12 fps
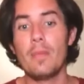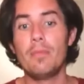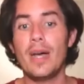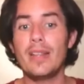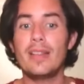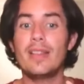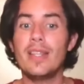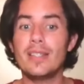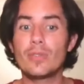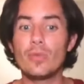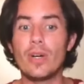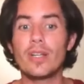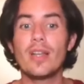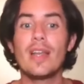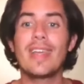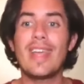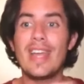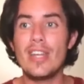but this one
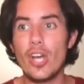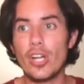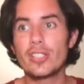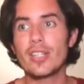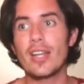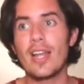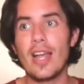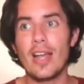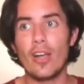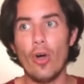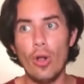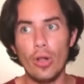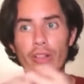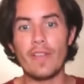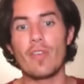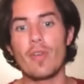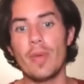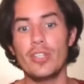cannot hold
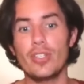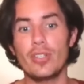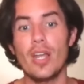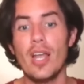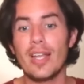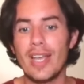information,